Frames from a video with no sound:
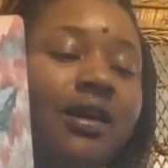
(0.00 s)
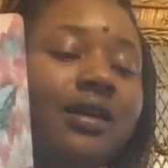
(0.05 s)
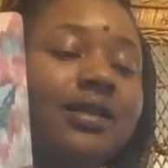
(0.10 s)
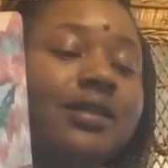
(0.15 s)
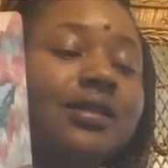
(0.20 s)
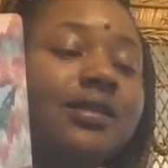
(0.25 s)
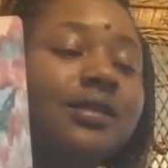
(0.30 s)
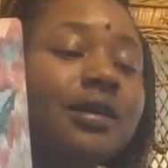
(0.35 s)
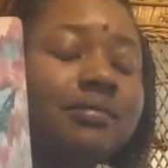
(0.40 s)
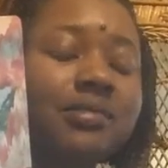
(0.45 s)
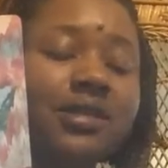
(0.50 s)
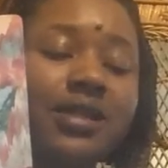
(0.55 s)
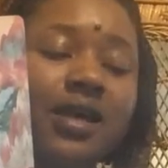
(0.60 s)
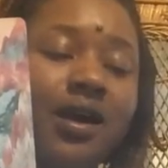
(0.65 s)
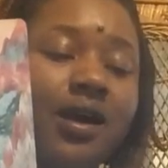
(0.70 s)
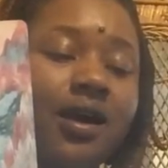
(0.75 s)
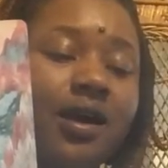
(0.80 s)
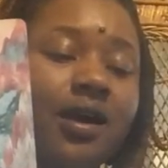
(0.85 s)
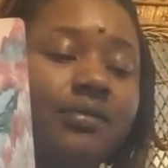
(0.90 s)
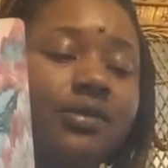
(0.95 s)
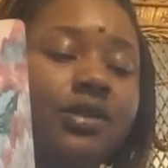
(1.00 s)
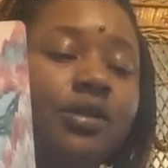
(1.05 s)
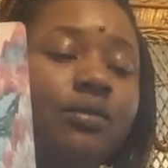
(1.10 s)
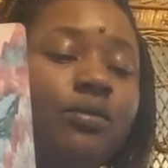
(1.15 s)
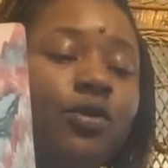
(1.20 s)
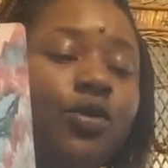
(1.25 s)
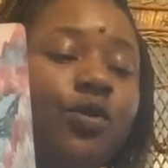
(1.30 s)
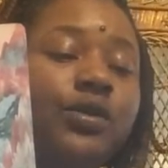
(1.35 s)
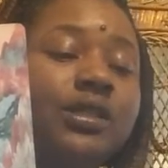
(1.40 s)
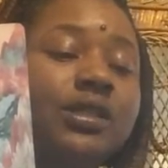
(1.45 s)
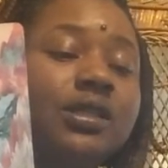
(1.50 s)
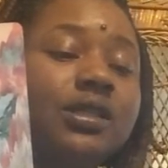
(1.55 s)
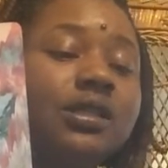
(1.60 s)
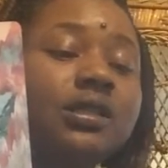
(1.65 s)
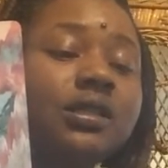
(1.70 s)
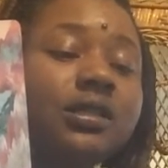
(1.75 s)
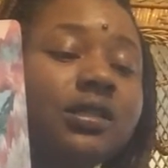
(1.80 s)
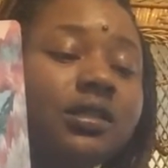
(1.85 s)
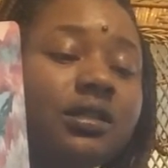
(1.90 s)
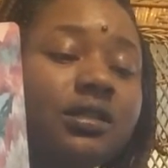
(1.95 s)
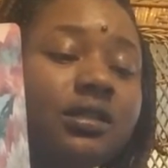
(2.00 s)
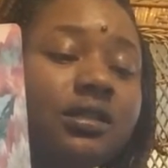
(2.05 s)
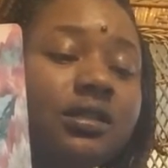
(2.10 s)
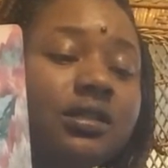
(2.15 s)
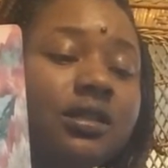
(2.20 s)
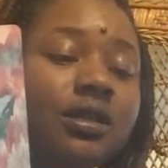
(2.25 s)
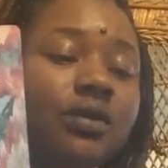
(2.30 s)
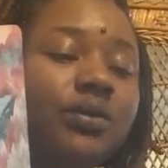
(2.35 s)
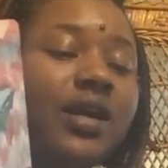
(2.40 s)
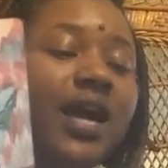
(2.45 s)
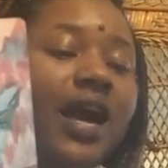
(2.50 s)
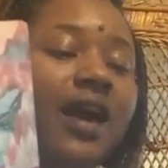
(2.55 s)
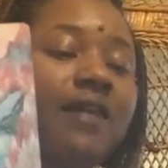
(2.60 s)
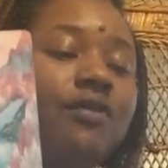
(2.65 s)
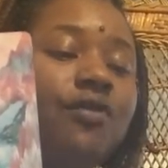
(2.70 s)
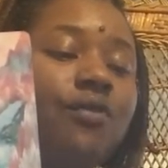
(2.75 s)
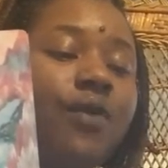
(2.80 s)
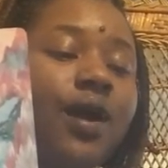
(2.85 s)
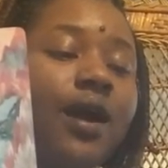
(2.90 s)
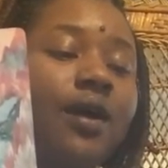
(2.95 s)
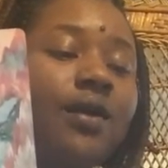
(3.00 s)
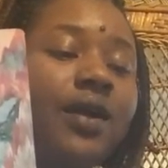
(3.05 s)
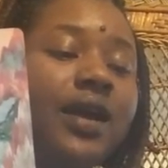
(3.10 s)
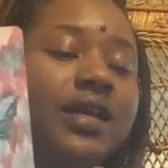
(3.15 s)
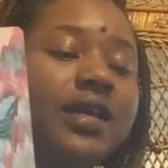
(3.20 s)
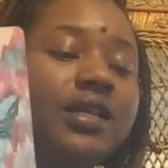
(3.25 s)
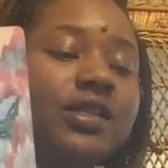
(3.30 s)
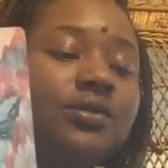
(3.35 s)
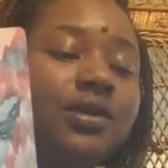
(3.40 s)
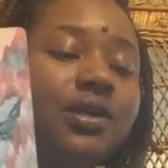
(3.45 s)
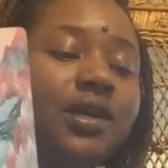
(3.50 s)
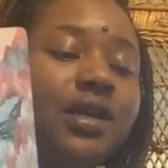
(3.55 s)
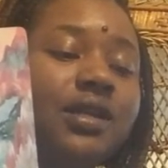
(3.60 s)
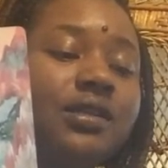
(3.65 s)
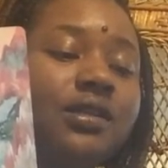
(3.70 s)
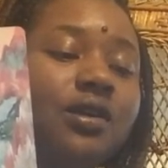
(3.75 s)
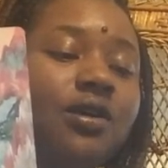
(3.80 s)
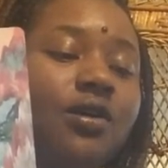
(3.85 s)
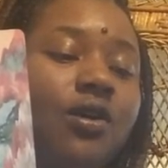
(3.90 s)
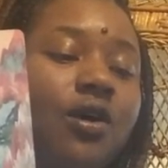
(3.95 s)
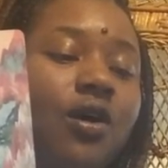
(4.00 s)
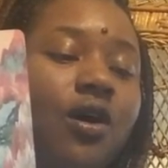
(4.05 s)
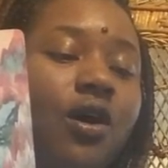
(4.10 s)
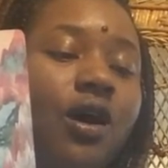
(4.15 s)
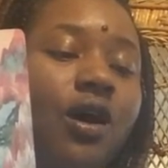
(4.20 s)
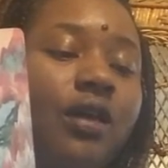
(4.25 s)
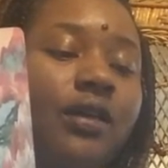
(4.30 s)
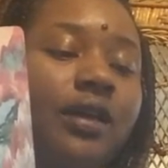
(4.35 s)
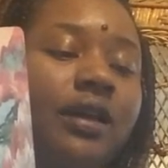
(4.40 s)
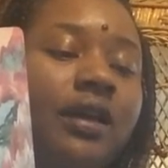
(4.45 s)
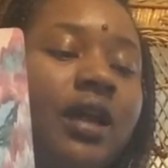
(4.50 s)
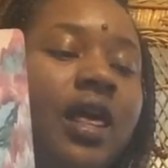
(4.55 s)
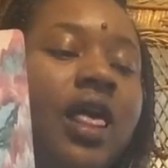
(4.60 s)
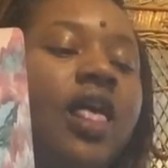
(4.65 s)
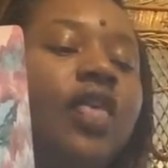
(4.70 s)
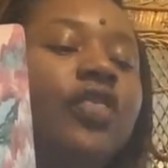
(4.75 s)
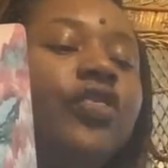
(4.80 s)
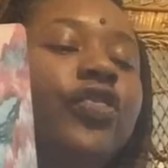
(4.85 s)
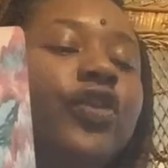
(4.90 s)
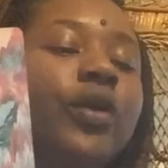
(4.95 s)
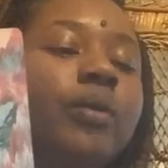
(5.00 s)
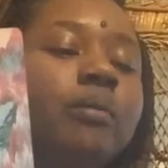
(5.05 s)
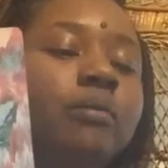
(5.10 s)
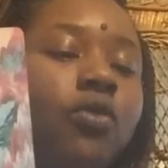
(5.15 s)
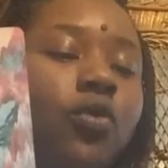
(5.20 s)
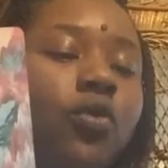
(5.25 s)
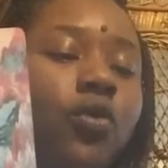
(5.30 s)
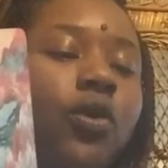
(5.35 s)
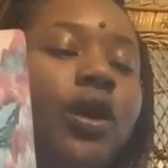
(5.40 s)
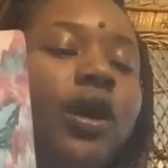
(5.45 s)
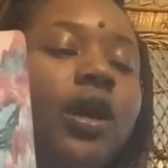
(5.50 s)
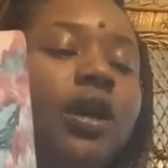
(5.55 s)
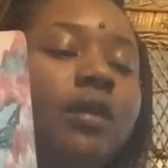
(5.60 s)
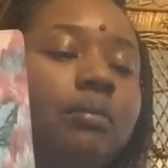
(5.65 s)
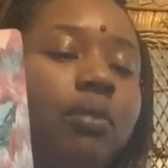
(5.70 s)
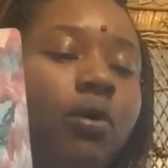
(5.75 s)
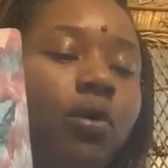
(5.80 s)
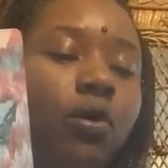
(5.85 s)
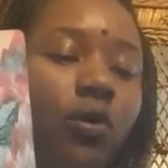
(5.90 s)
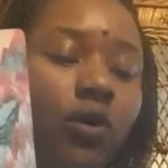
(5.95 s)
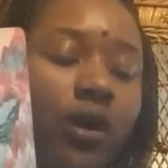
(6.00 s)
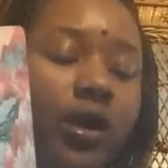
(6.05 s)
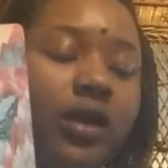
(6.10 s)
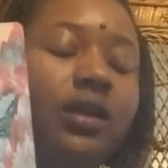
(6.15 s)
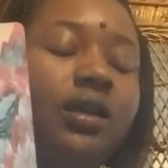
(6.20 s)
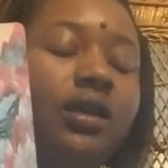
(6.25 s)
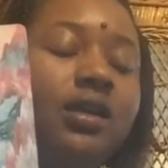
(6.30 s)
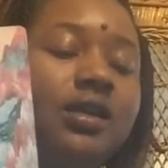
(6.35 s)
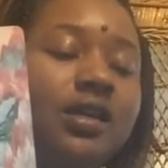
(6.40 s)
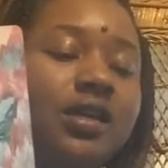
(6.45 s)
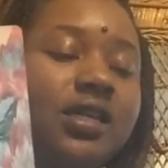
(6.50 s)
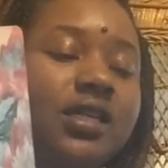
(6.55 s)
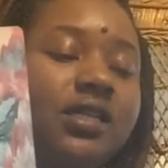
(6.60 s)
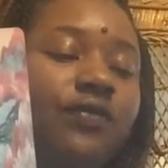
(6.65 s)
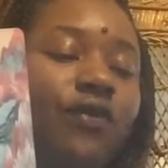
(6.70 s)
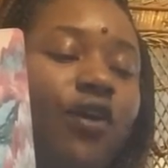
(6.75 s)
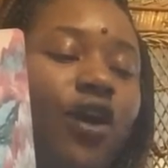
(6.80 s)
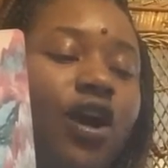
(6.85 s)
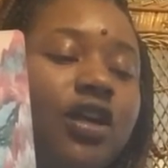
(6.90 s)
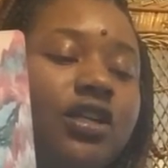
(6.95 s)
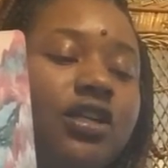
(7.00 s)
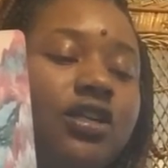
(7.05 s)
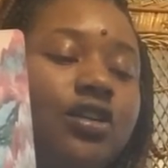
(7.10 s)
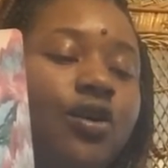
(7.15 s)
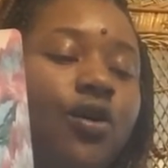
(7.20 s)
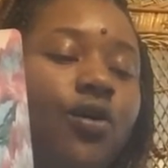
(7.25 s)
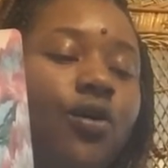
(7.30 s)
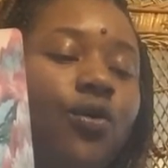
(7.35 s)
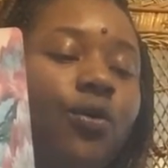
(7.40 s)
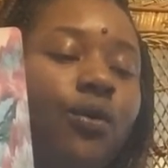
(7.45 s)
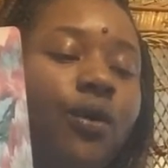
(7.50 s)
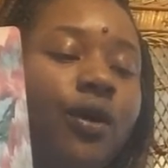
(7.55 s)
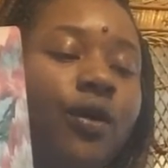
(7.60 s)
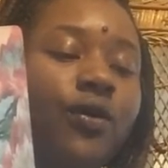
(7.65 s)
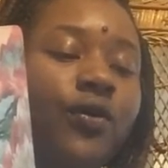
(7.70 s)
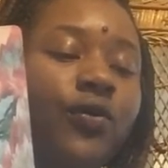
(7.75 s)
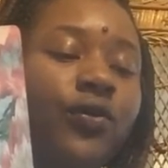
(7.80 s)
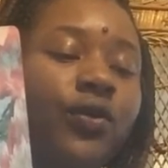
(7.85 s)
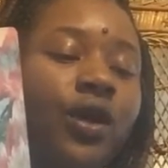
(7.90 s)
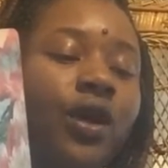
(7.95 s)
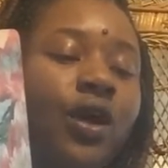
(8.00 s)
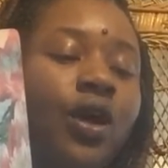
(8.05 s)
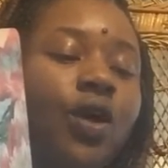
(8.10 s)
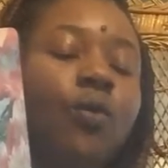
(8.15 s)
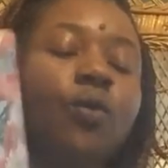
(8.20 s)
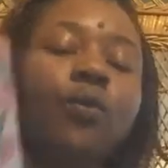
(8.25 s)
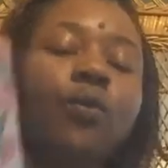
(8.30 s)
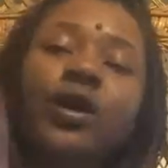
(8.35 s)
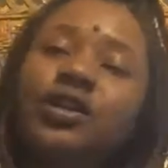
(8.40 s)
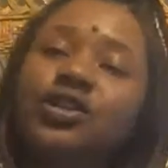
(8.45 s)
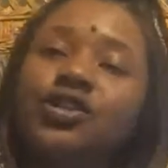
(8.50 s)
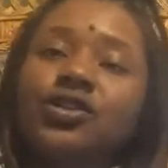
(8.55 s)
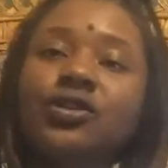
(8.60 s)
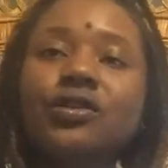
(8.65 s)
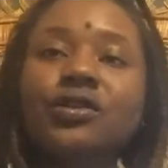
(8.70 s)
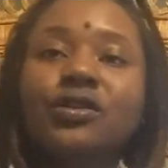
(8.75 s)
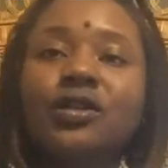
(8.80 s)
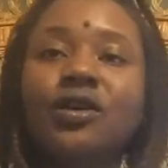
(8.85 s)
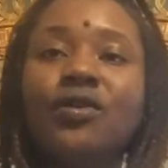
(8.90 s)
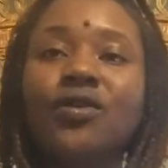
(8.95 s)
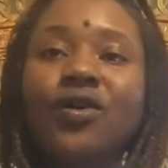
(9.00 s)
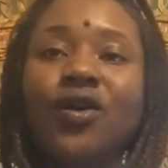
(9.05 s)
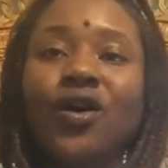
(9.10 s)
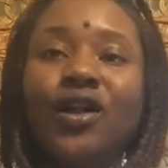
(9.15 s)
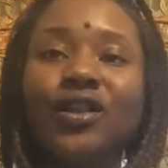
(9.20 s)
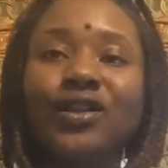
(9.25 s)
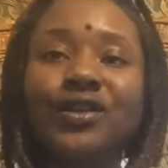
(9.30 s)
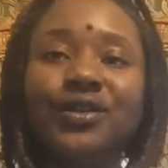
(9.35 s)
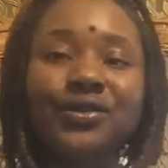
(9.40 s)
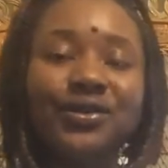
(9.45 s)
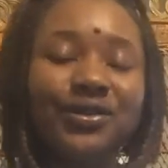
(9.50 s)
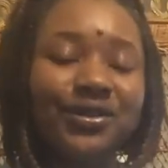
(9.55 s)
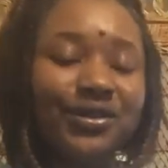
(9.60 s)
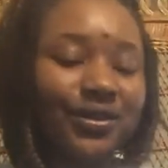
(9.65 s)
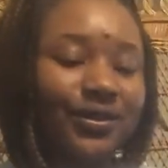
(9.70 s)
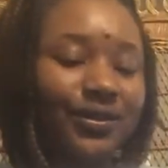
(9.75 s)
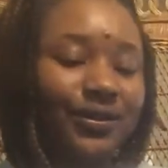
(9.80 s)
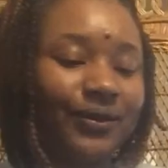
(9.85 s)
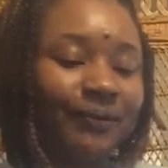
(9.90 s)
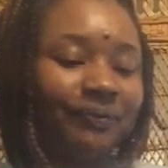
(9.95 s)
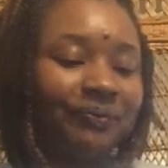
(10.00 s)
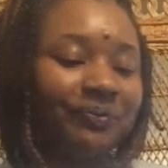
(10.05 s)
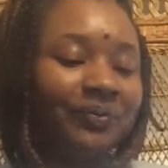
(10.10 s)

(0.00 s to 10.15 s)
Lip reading: Sometimes the more resistance we have around answering a soul calling, the more important it is for our soul growth. What is your soul calling you to do?